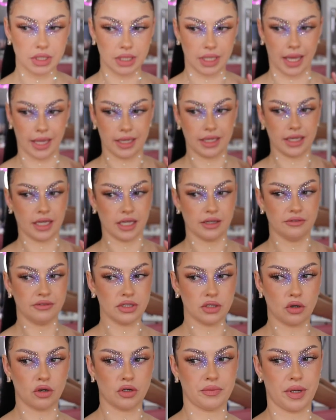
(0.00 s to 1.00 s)
Like,
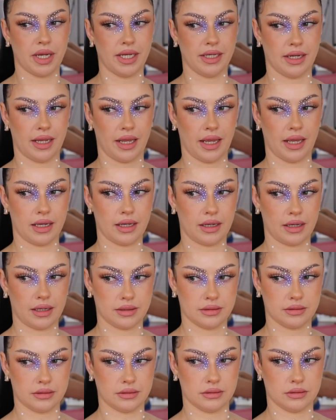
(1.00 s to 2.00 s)
even on my neck,
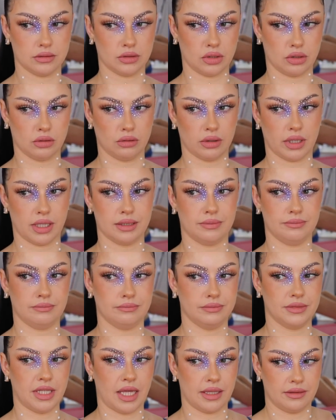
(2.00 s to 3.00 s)
don't look at
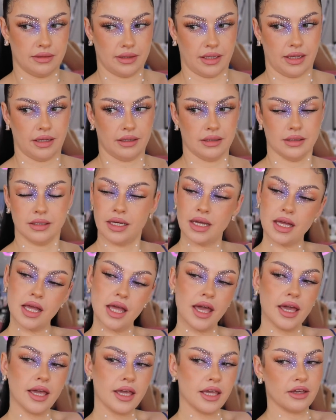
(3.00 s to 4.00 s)
that nail,
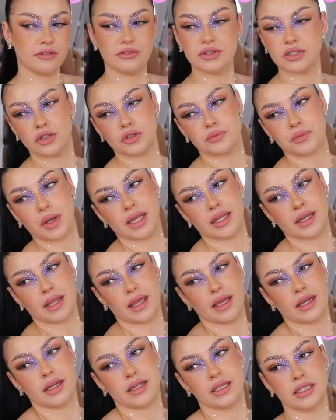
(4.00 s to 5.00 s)
even on my
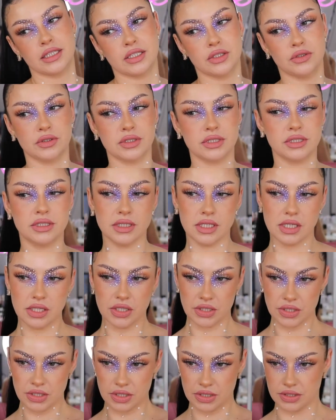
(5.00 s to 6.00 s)
neck it looks
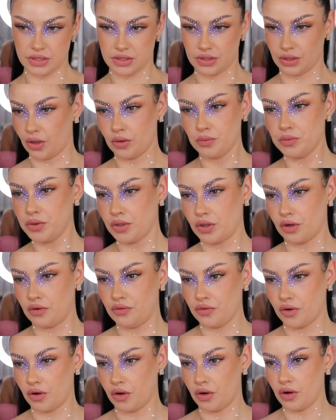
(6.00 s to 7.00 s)
so
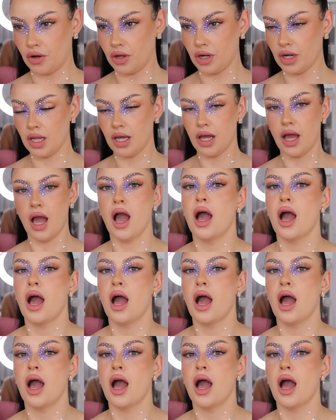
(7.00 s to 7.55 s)
beautiful.